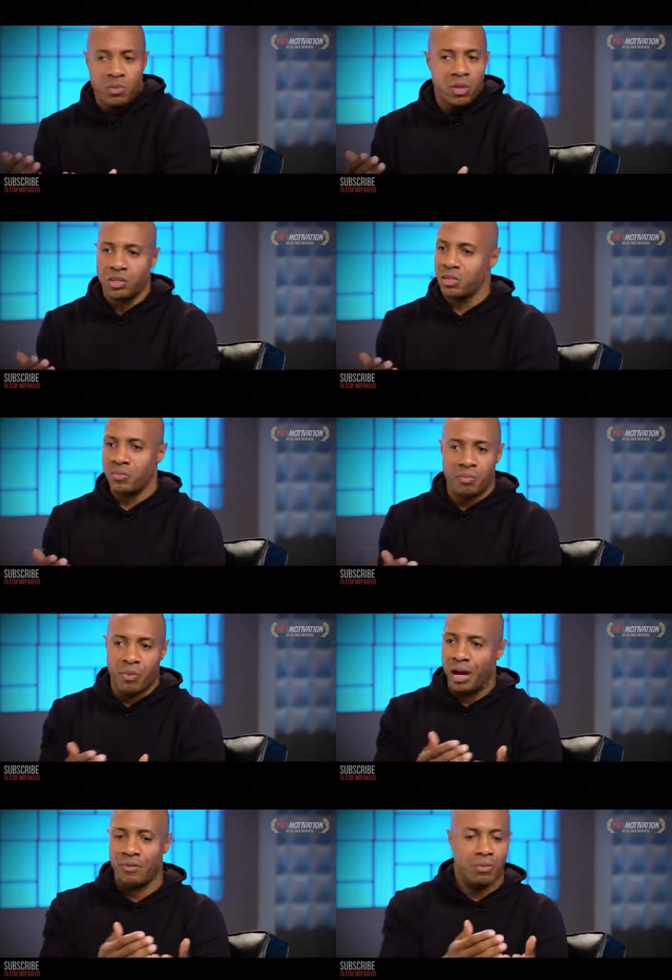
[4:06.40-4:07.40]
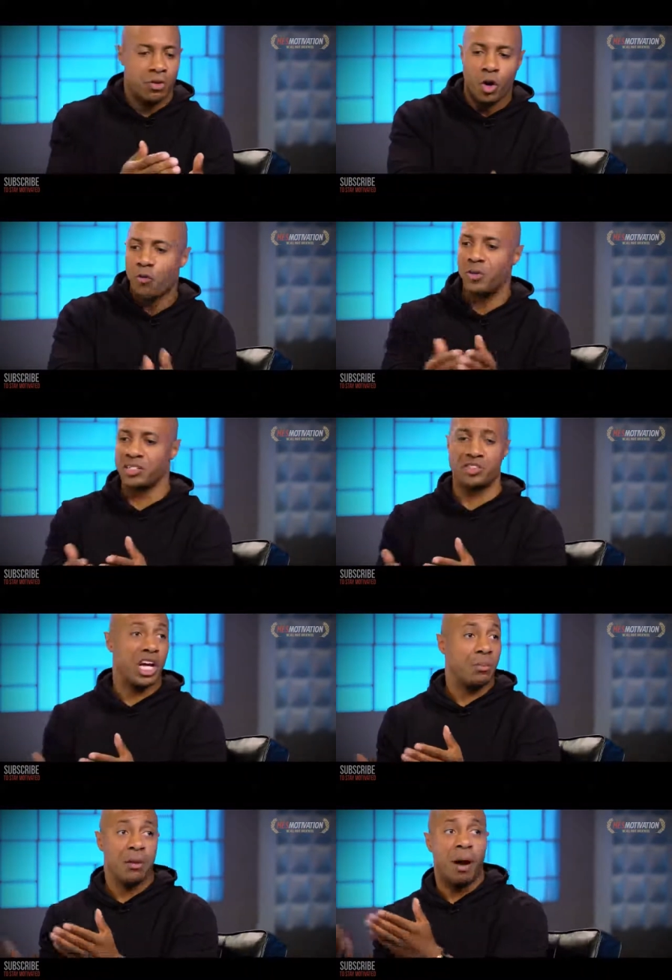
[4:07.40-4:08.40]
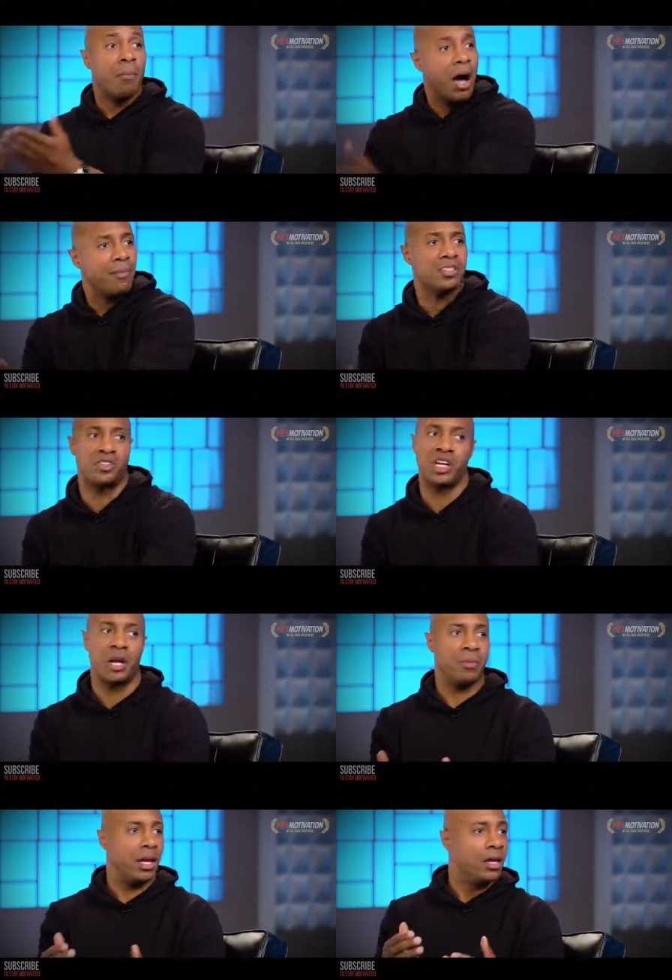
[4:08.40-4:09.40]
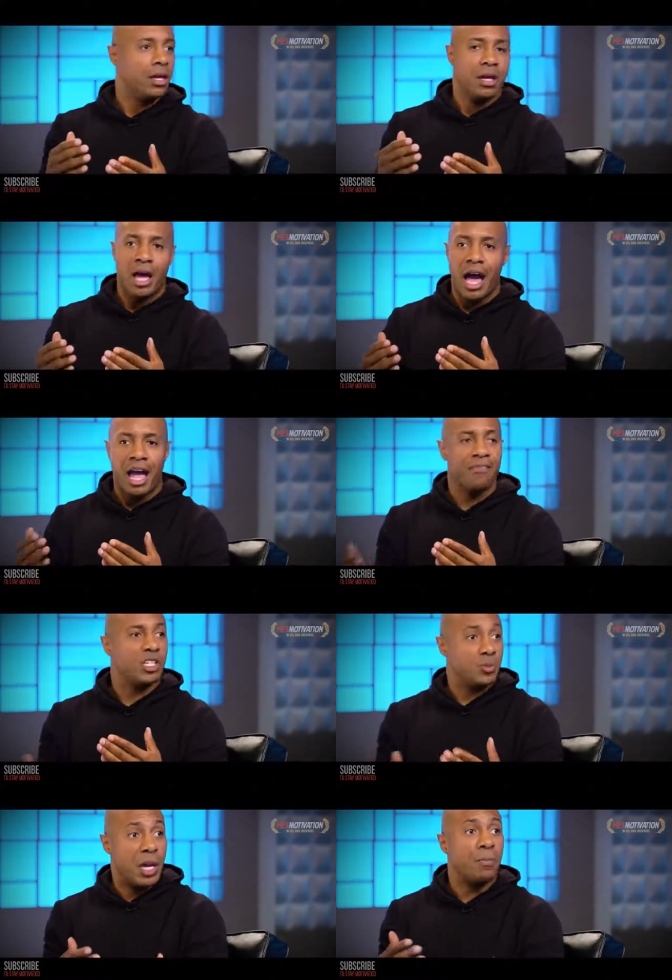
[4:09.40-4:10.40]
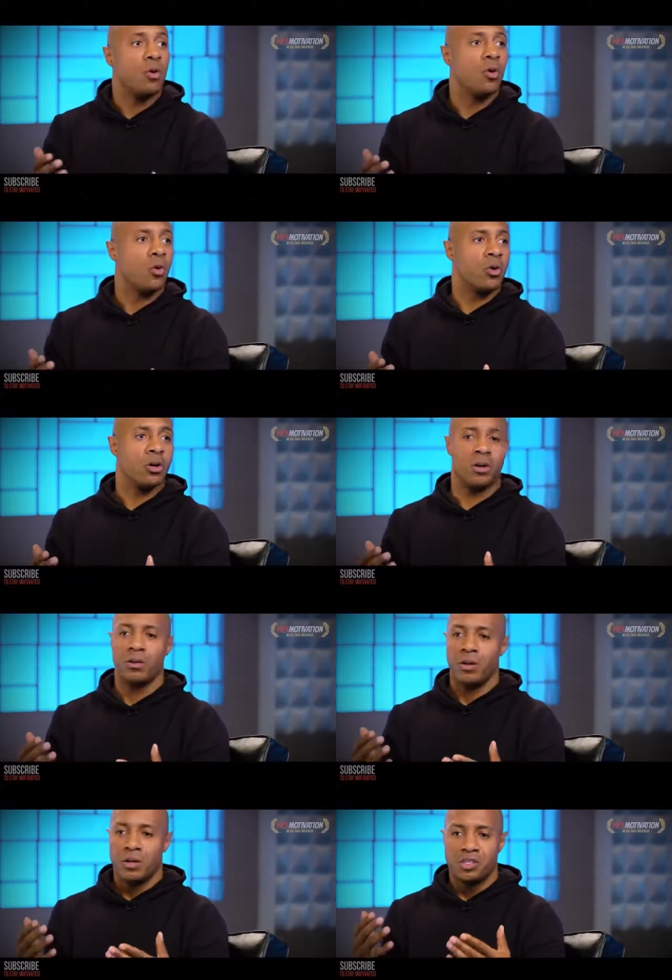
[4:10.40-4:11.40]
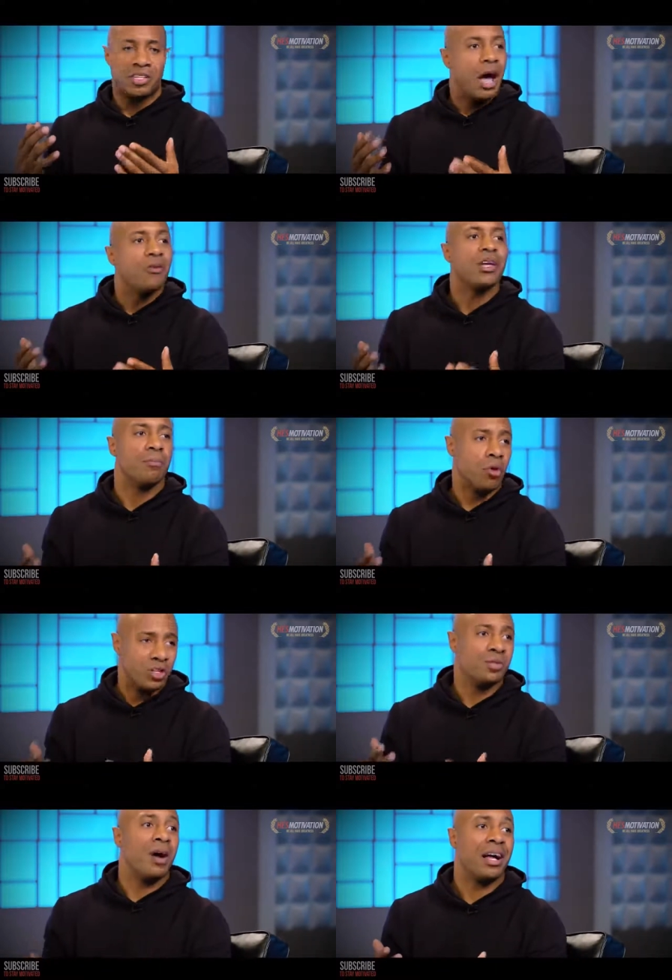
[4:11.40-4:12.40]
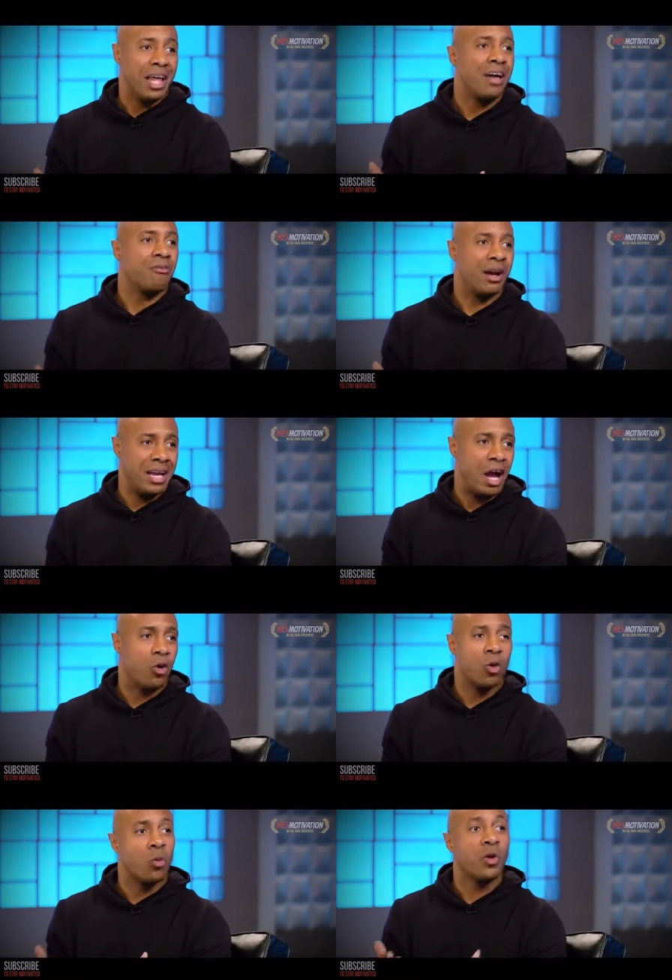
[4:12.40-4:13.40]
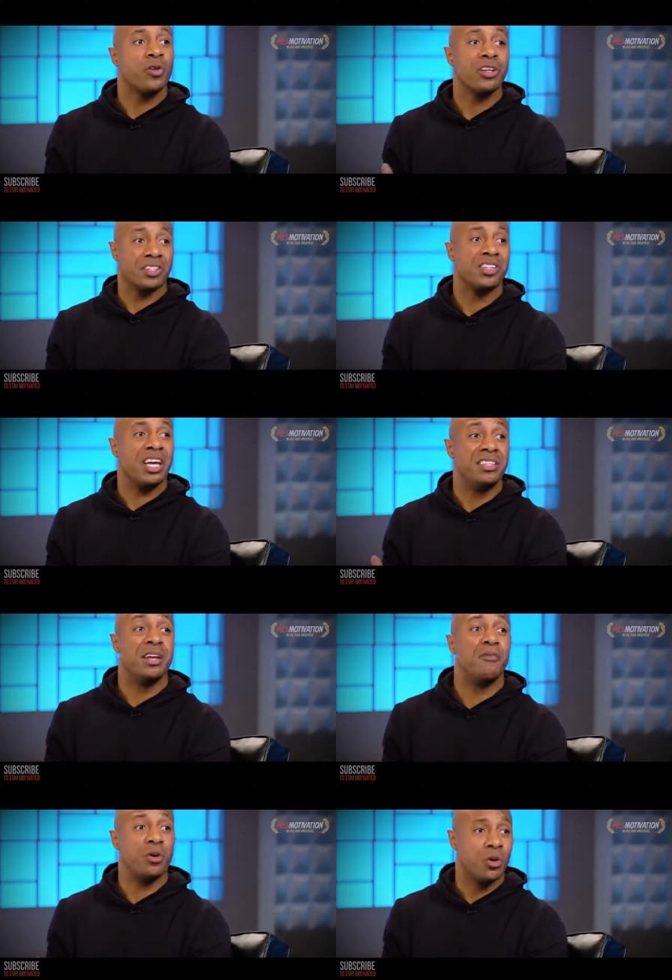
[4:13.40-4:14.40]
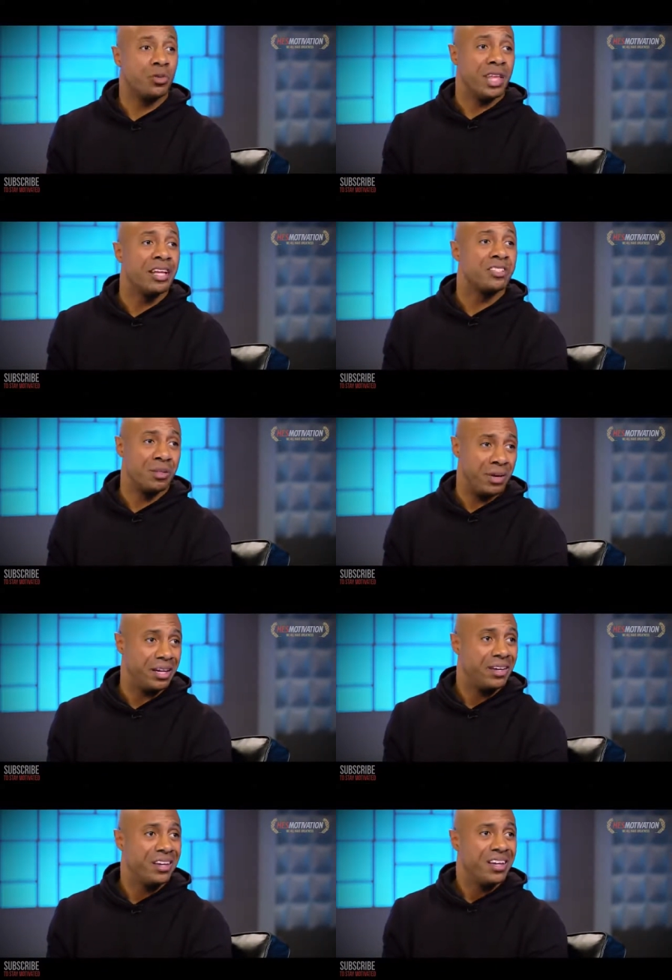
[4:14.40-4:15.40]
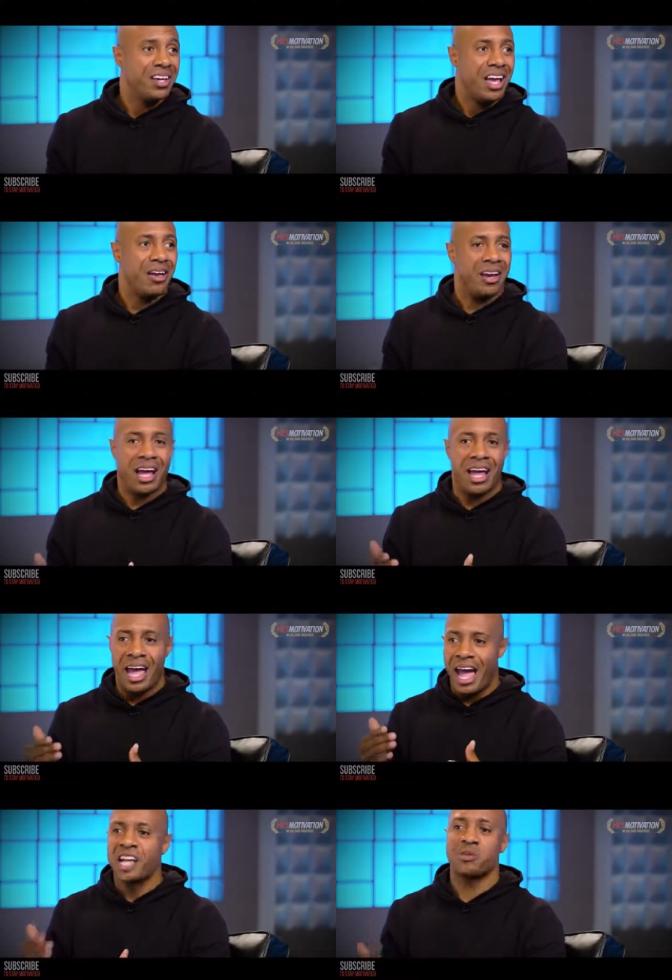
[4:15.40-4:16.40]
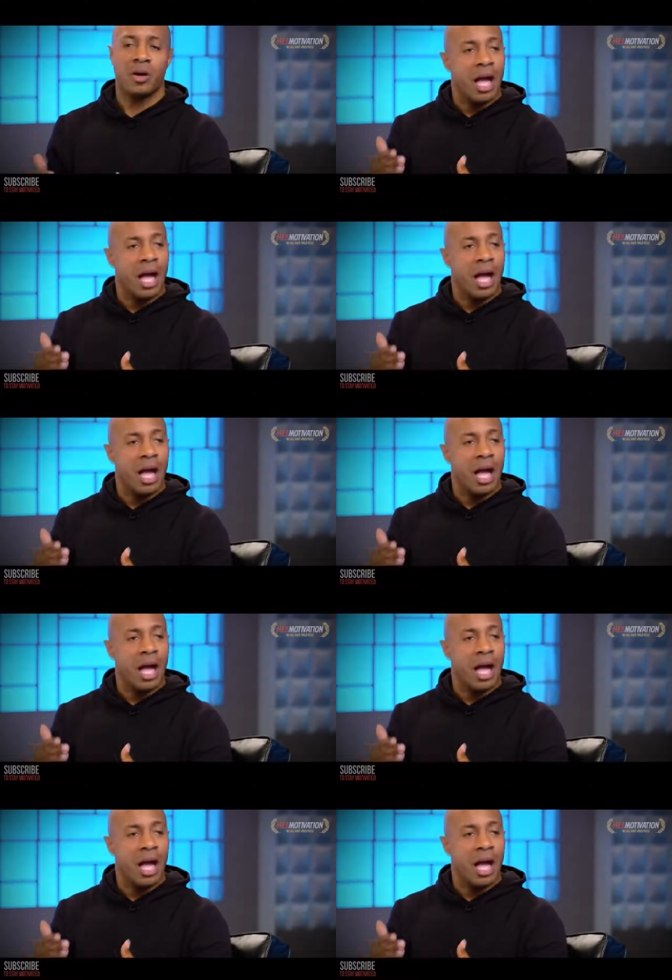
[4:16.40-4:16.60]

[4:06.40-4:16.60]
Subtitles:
look, my girlfriend needs to check me, my mom needs to check me. I have these people who are sounding boards in my life right now who are willing to say difficult things to me. And I ask,